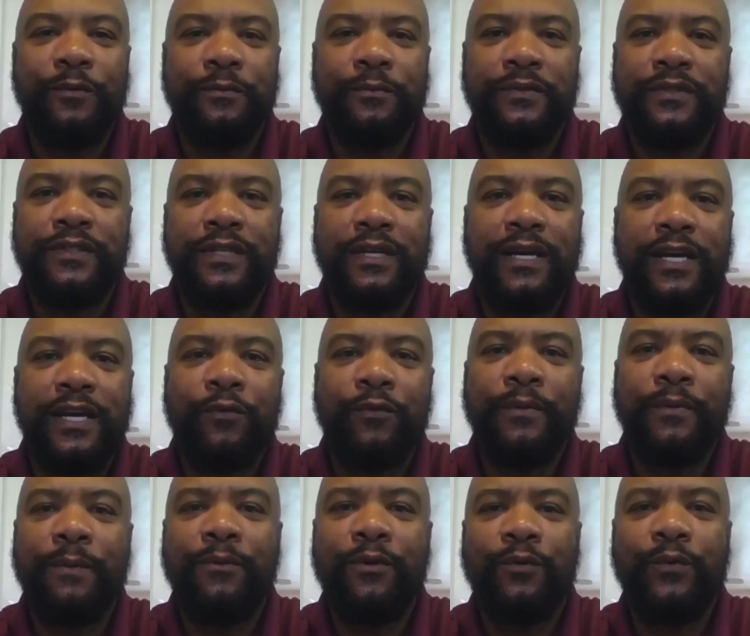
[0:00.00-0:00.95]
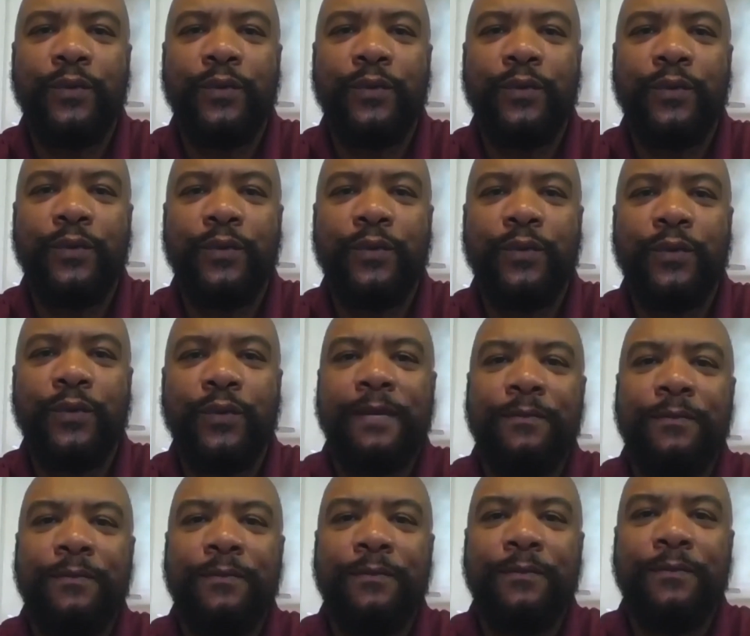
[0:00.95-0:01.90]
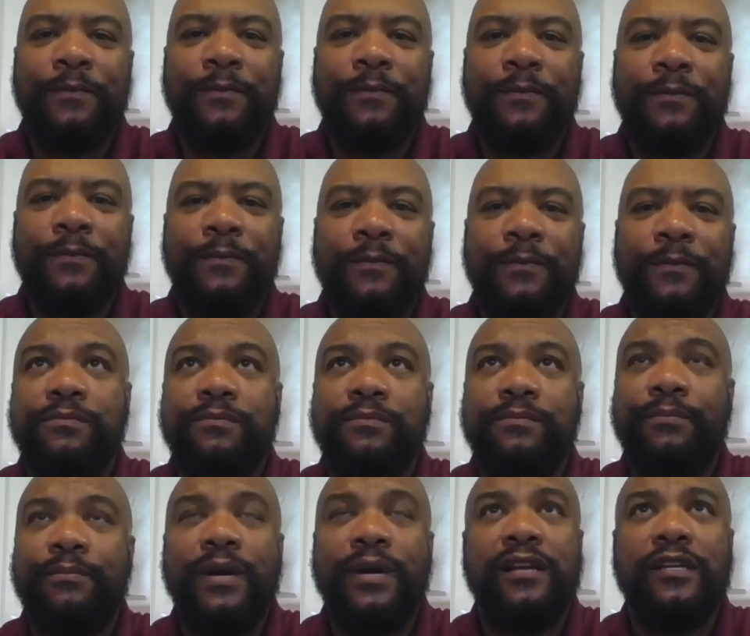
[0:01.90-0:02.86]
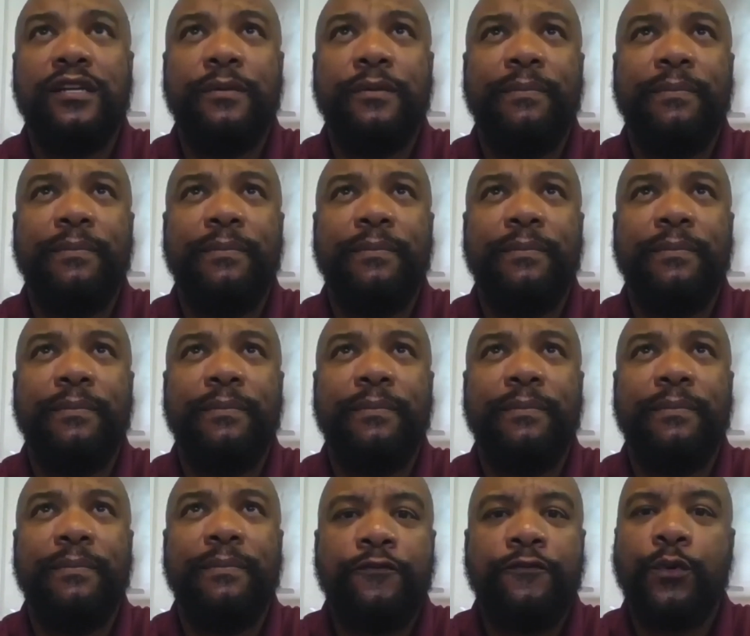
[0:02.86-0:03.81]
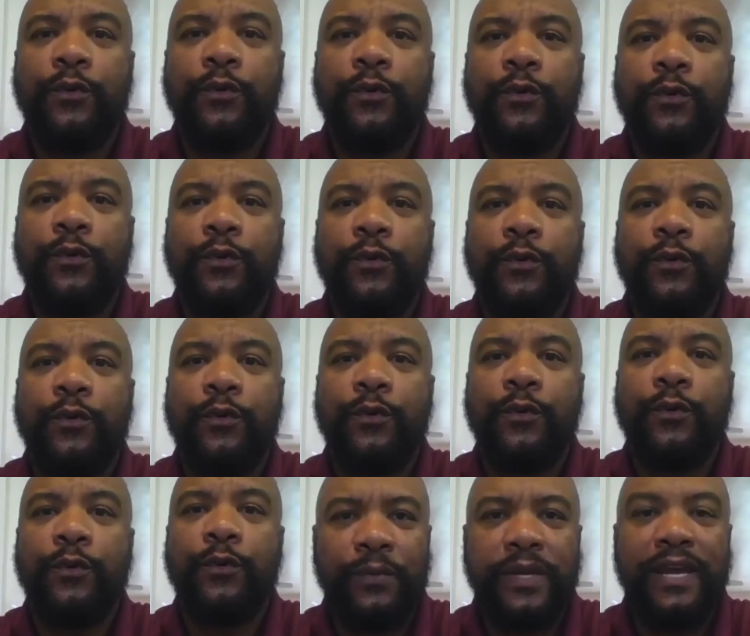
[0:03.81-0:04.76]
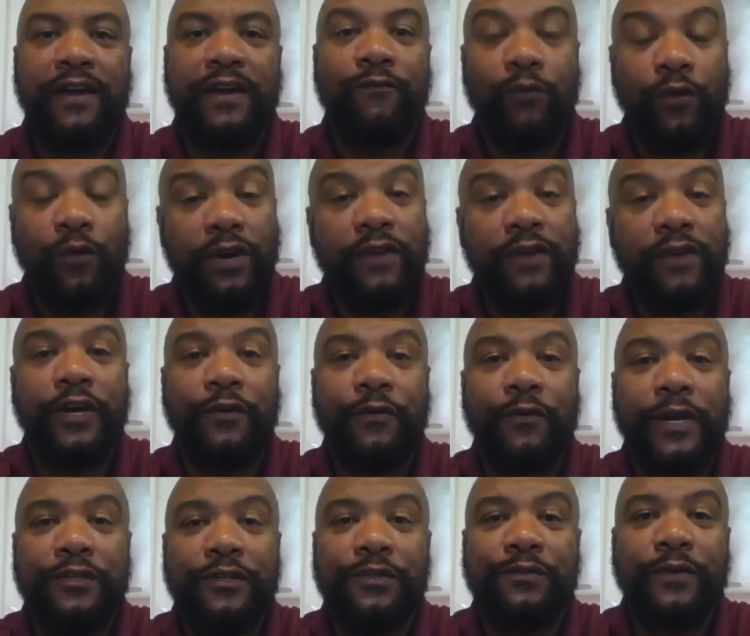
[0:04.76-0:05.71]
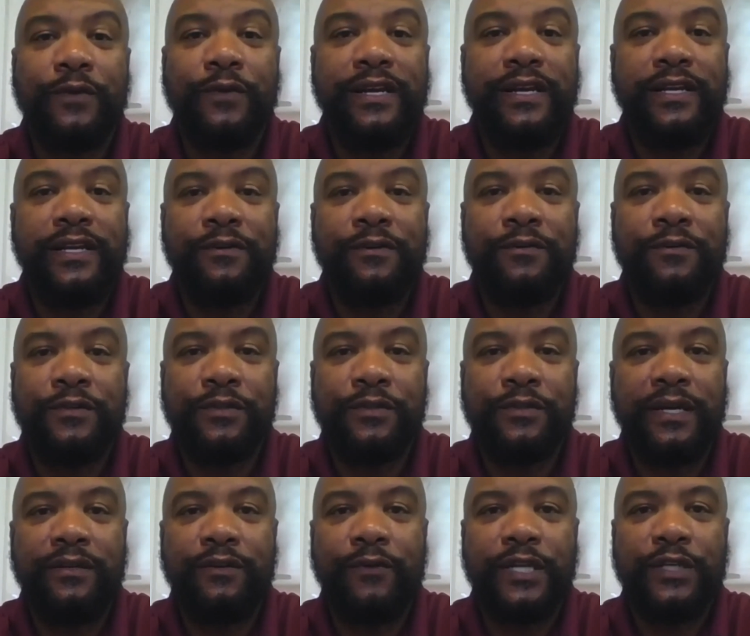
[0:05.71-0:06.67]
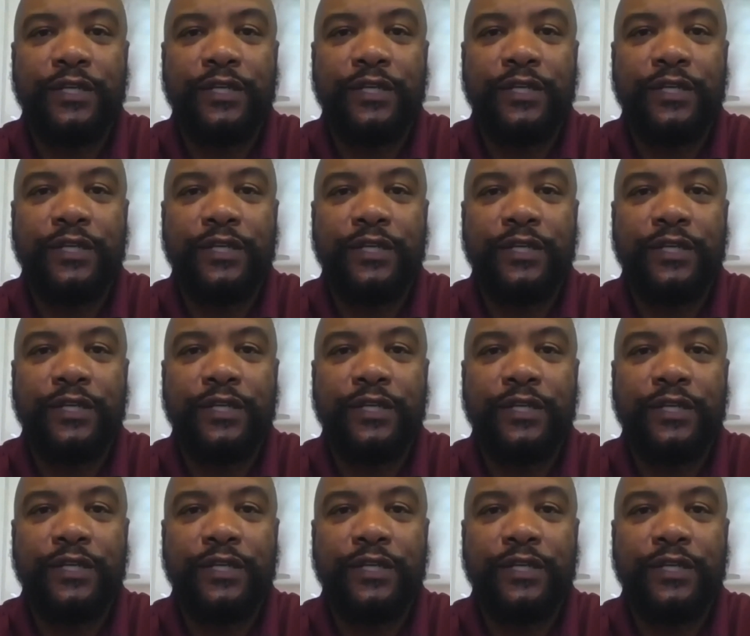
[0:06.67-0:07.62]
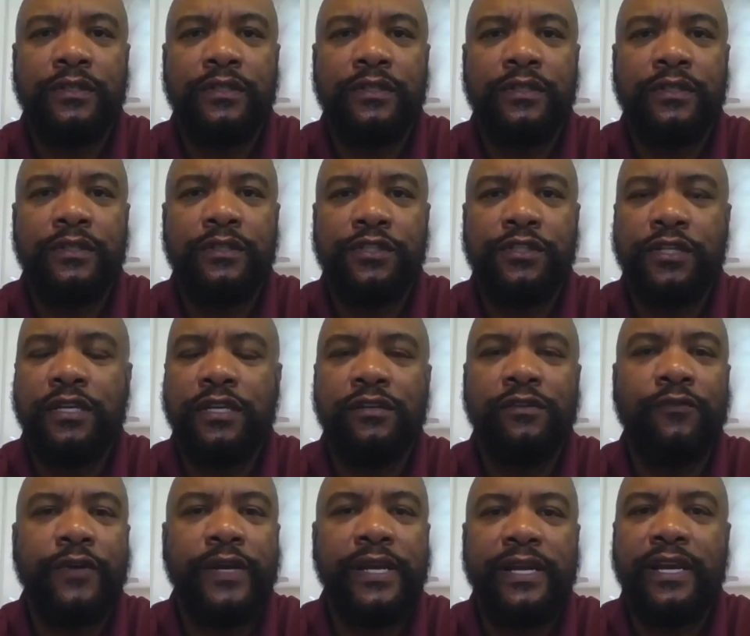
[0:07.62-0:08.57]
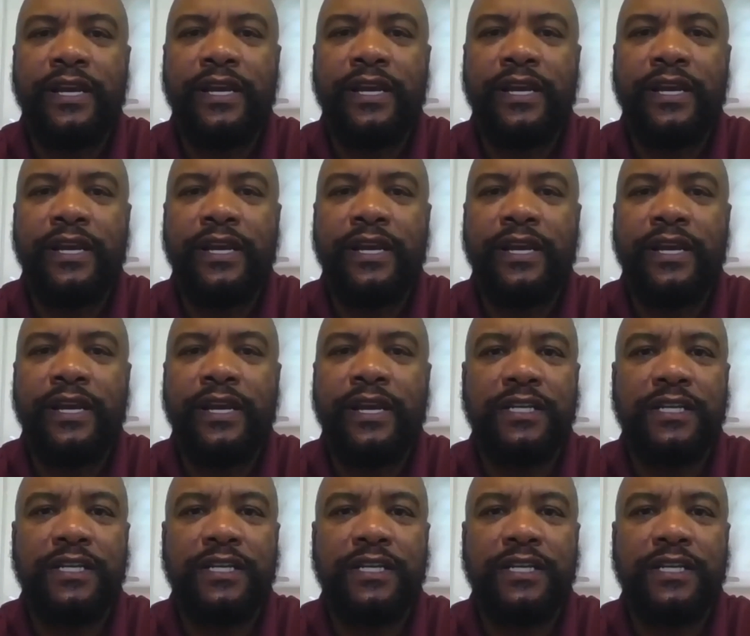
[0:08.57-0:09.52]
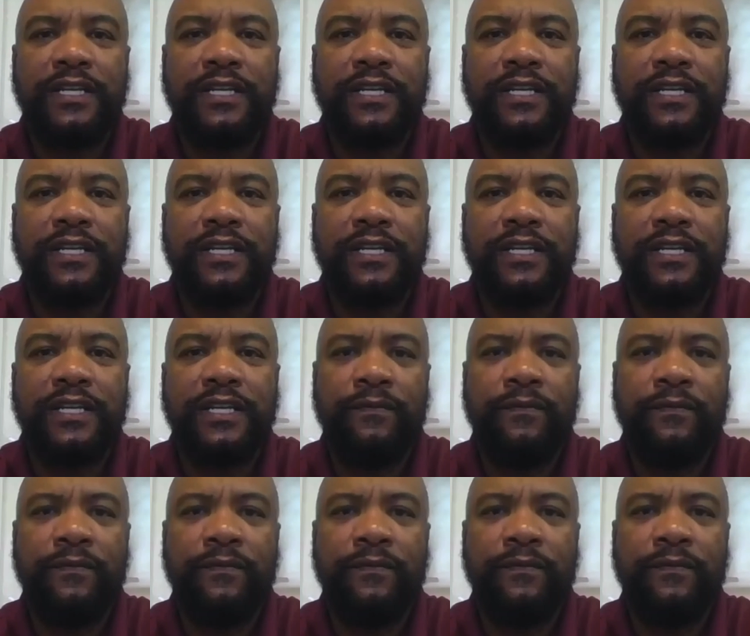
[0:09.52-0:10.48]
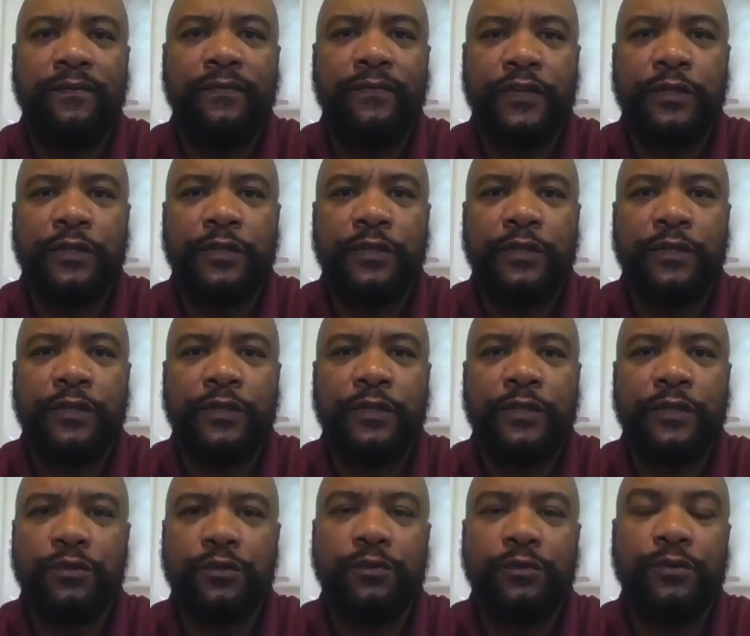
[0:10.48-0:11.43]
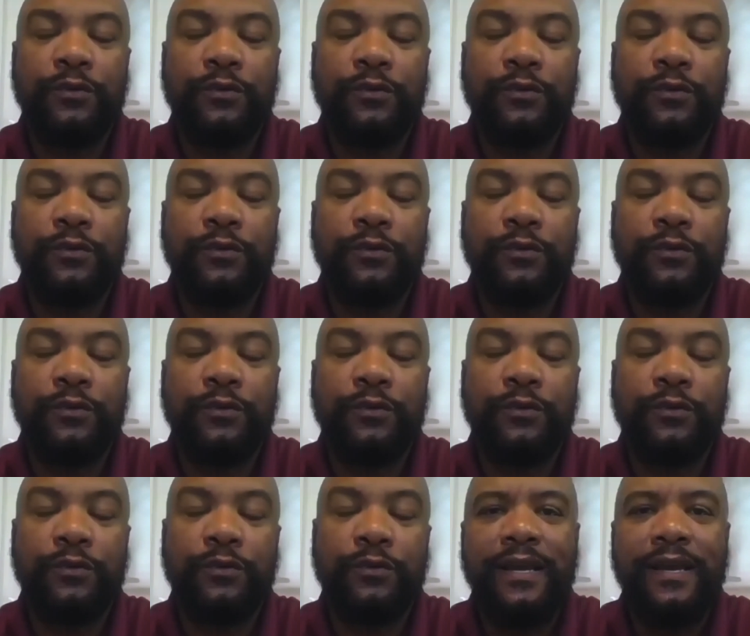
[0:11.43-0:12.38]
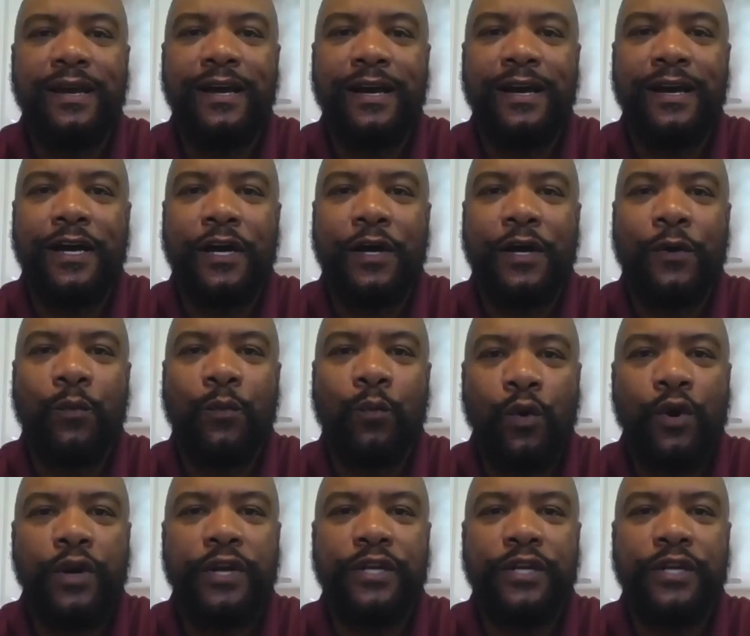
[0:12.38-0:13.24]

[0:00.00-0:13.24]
I remember when Lorene came to our class, probably about 4 years ago, when we have one of our graduates right now who's about to graduate and go to college. She and Lorene had a great conversation, and this particular individual, who is a senior, wanted to